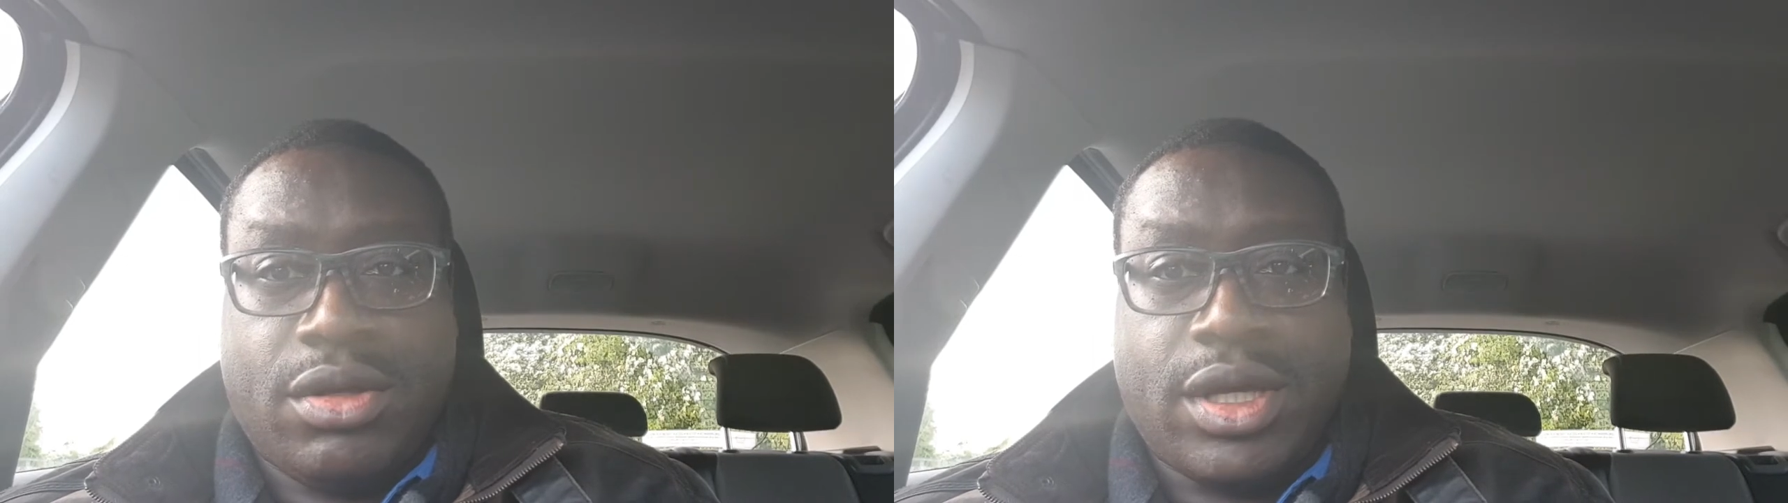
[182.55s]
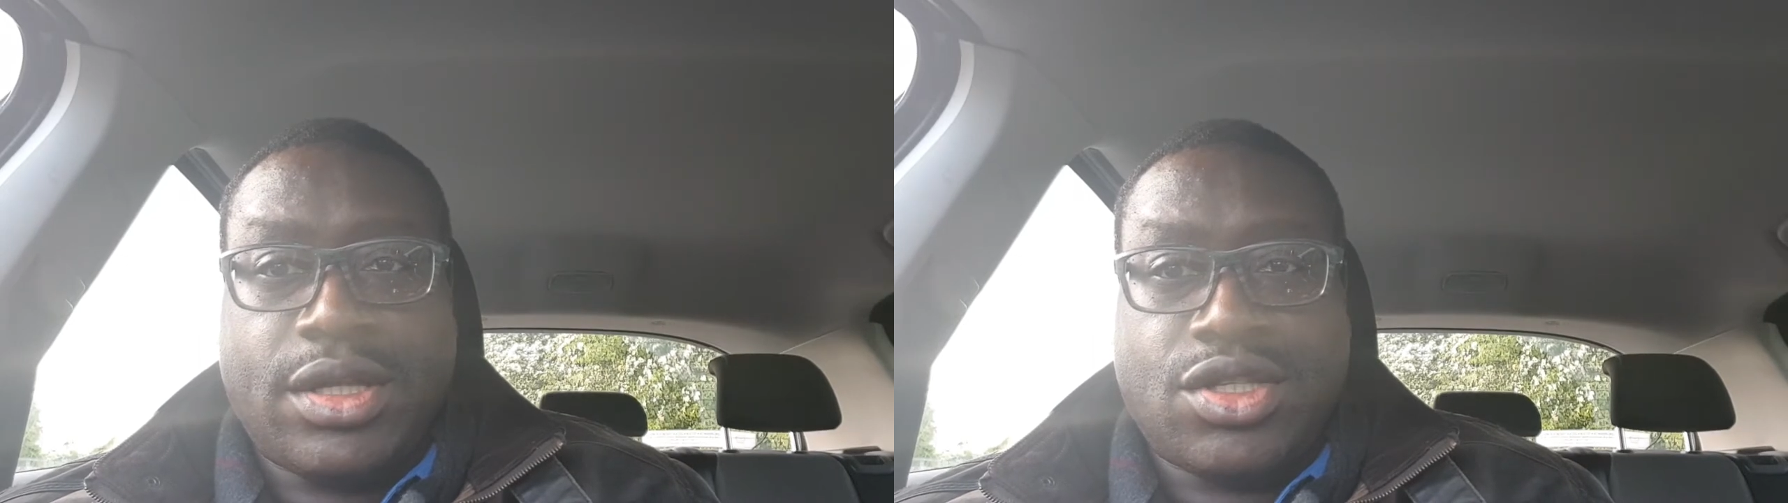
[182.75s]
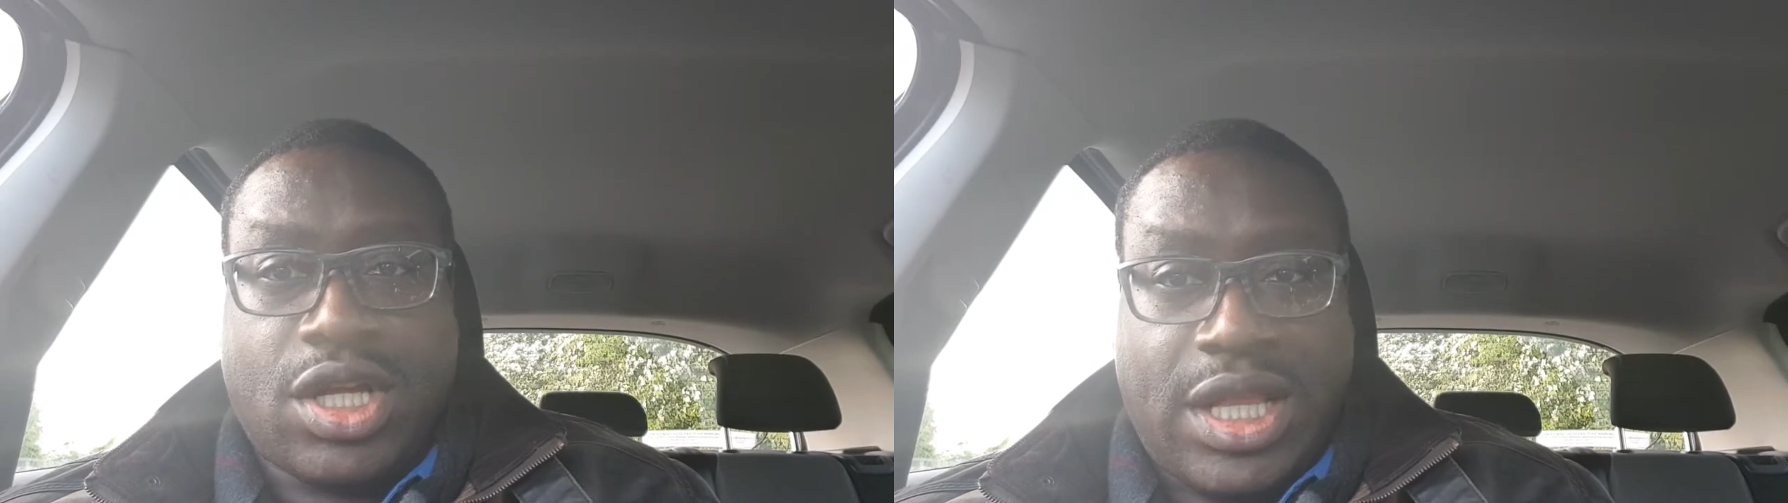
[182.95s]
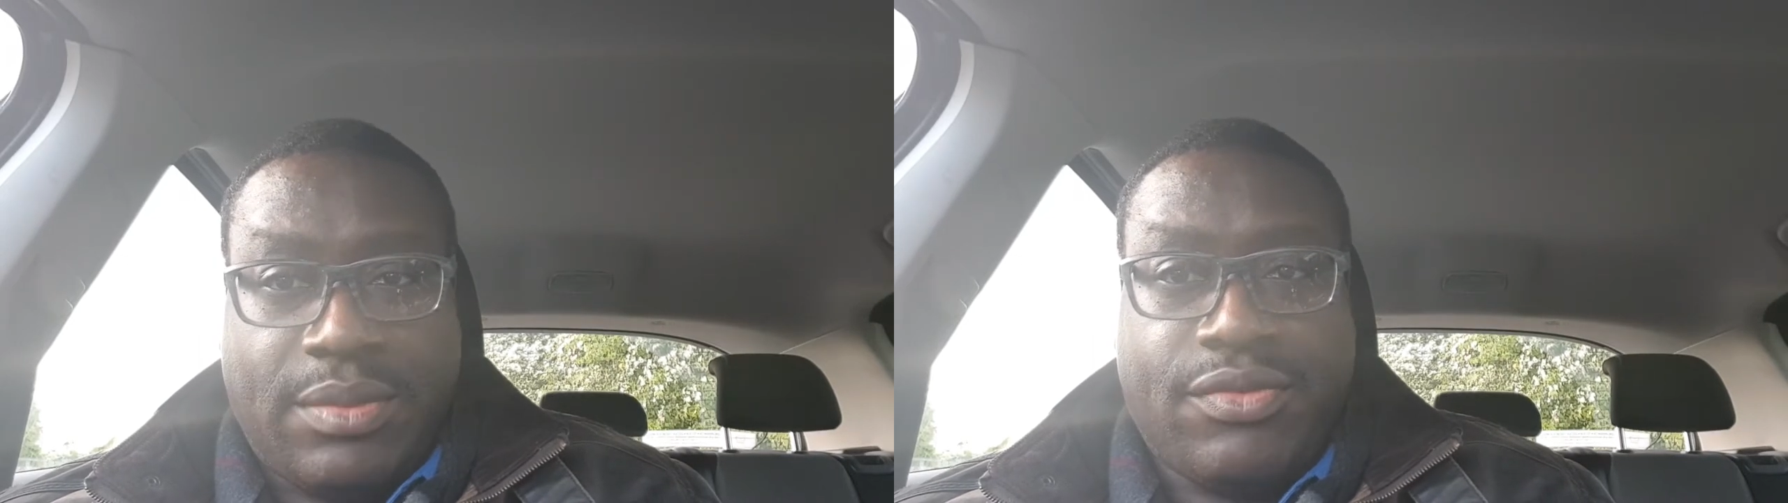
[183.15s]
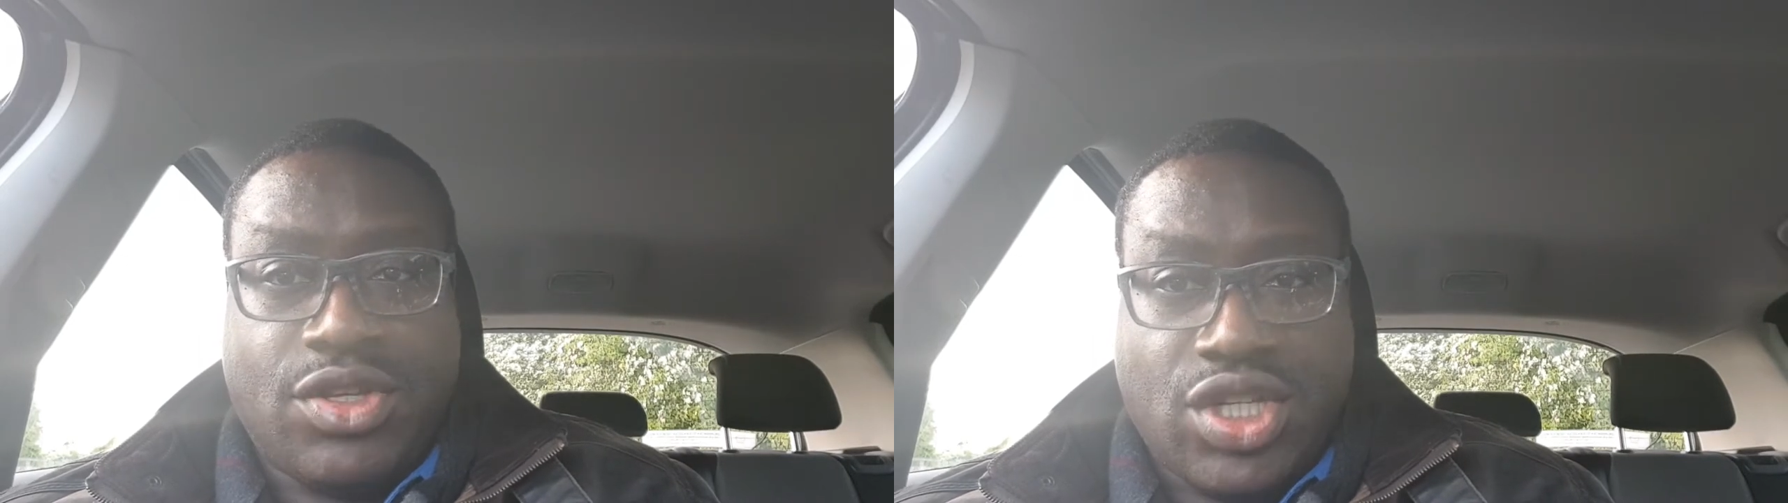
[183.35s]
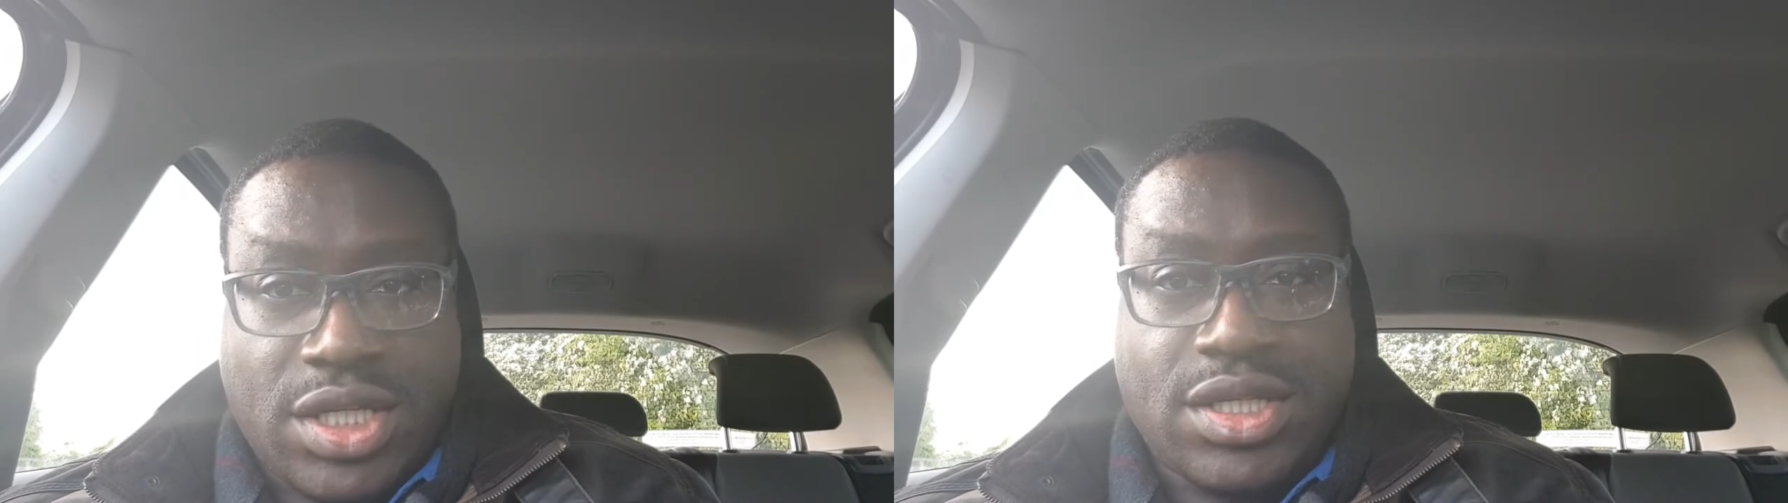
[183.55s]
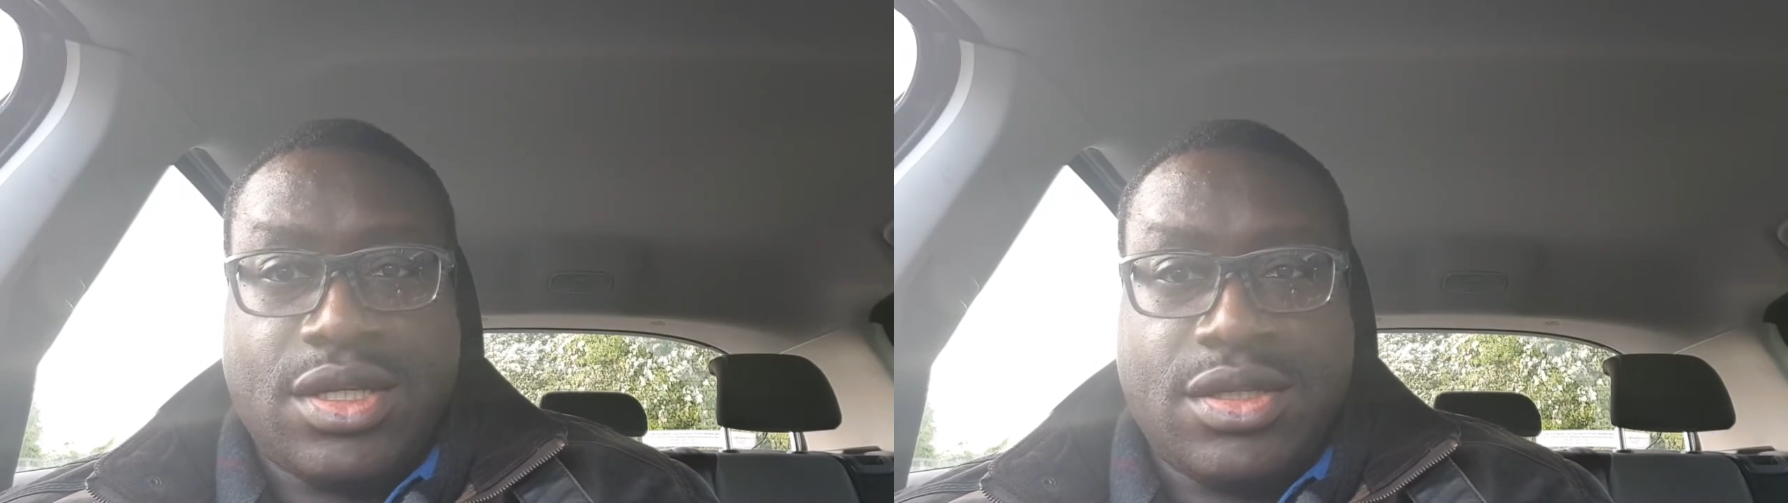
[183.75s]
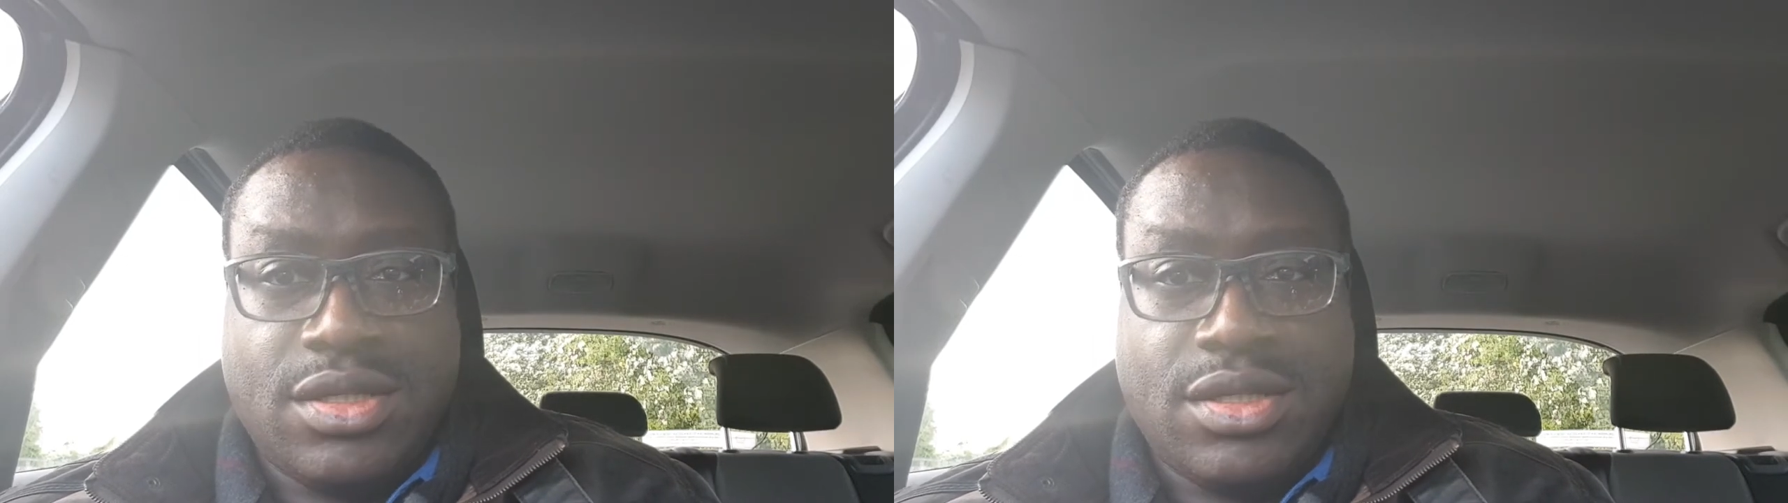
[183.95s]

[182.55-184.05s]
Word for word: and to clap for Jesus